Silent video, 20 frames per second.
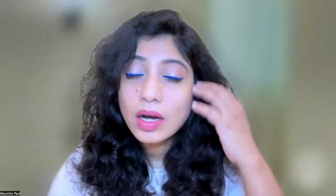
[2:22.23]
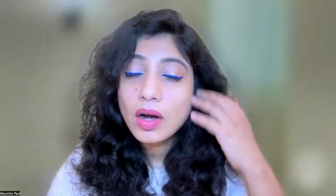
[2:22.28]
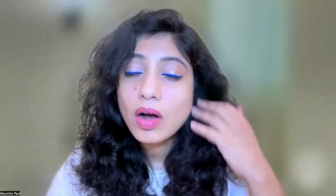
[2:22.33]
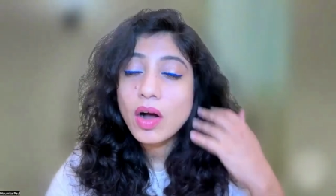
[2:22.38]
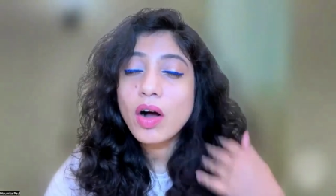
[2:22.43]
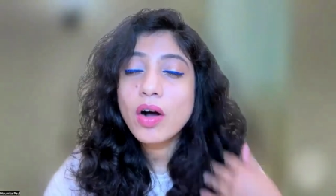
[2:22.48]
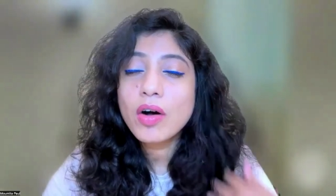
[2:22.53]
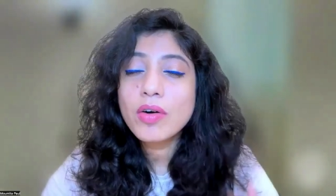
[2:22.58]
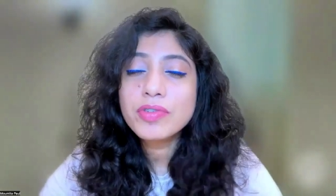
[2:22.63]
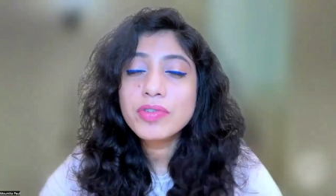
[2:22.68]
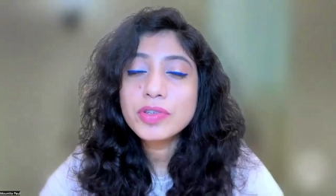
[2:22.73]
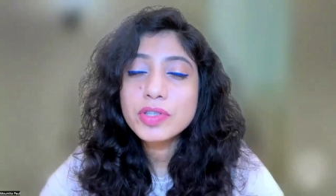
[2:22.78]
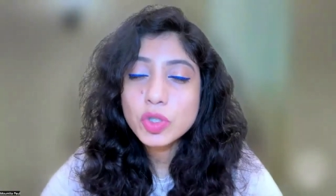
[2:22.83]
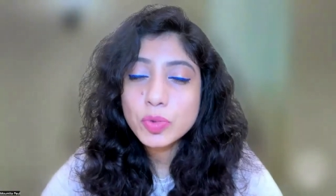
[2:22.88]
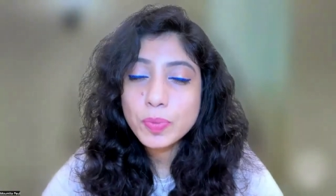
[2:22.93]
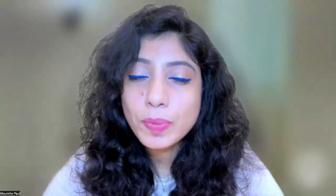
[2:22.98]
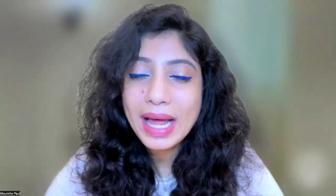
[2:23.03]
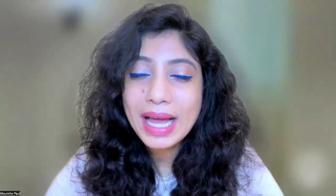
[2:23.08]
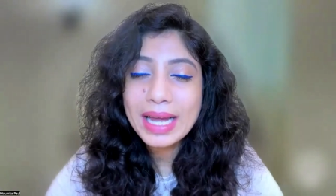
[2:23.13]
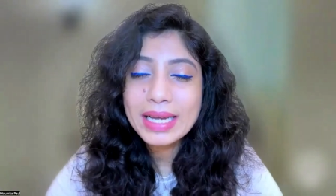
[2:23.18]
of
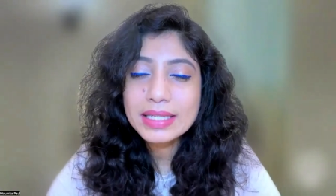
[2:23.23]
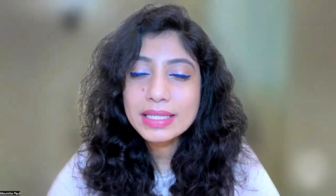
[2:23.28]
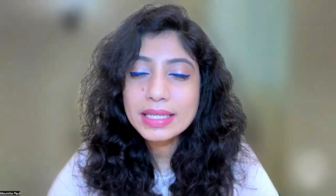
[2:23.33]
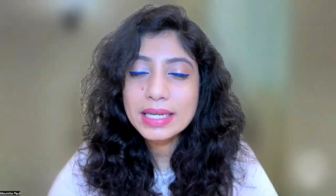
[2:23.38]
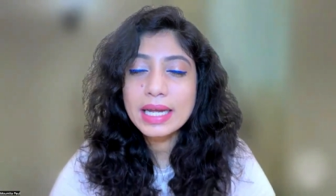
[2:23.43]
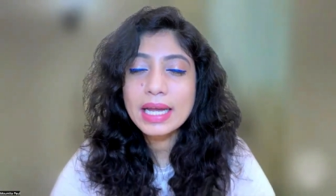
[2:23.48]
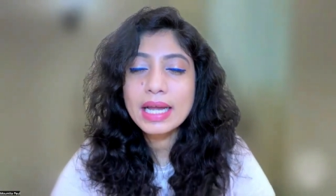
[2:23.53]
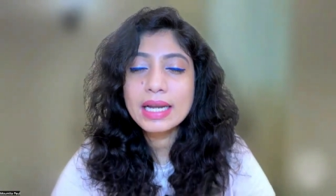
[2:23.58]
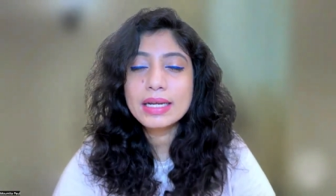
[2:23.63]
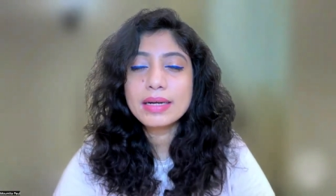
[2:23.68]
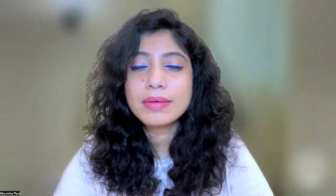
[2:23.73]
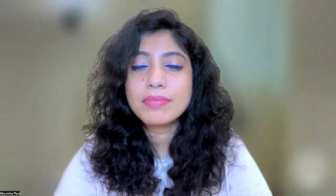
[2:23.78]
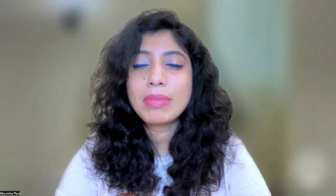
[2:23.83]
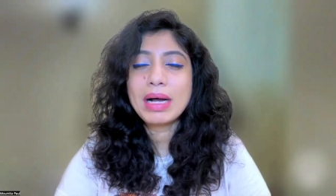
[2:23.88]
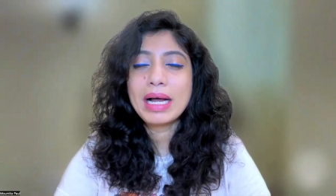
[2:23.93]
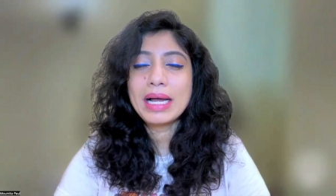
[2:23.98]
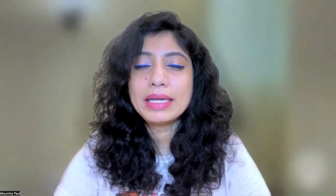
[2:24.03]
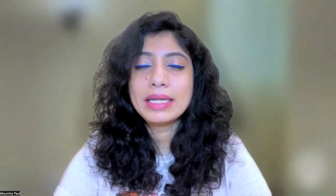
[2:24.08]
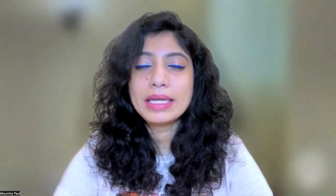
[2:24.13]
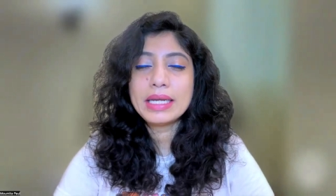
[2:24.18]
splicing and
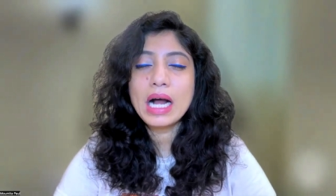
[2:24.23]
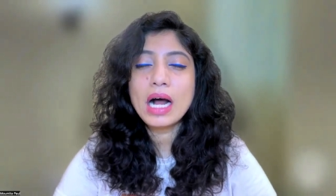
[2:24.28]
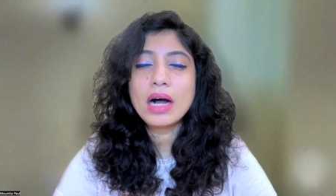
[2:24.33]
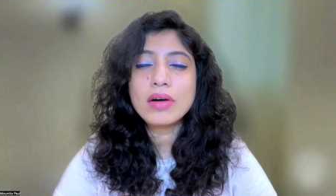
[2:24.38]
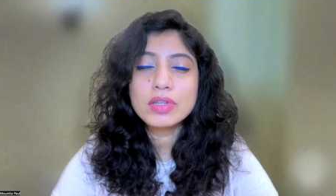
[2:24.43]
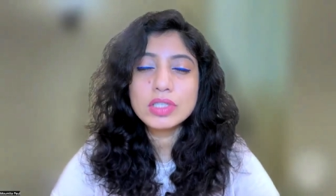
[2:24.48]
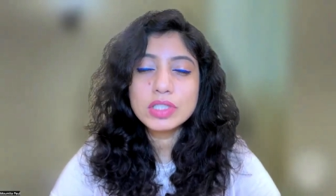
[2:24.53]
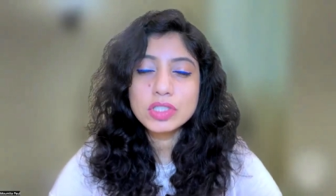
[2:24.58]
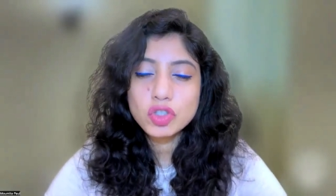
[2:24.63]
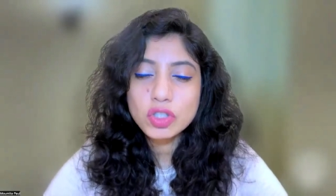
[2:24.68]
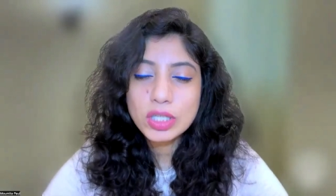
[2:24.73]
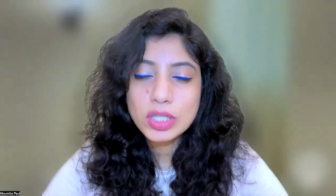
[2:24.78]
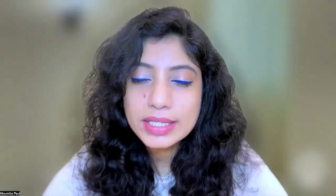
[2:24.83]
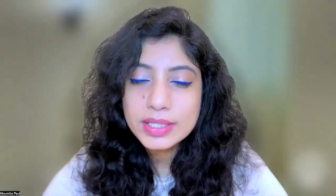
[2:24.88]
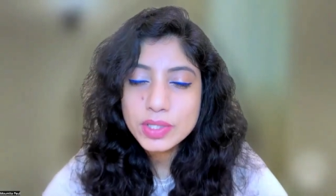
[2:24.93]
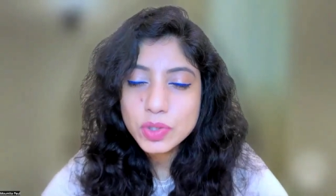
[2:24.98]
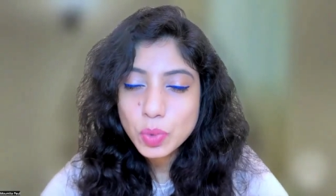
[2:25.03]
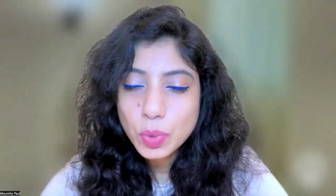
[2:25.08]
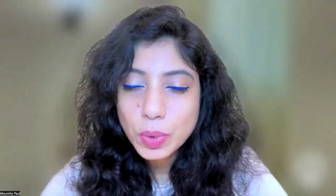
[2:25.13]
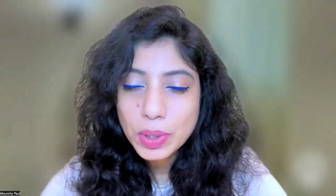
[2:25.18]
combining our
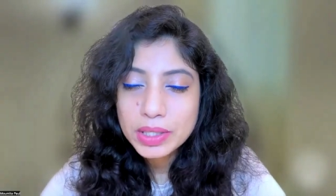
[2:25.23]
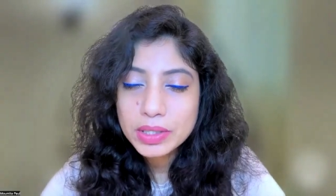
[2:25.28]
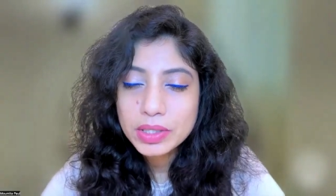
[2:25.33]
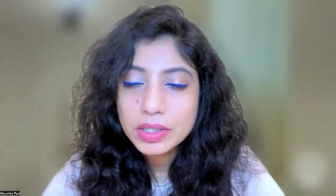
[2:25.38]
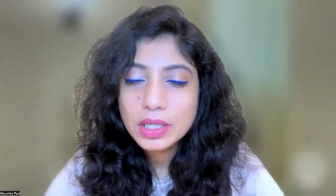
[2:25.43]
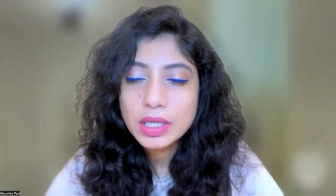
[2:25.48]
genes with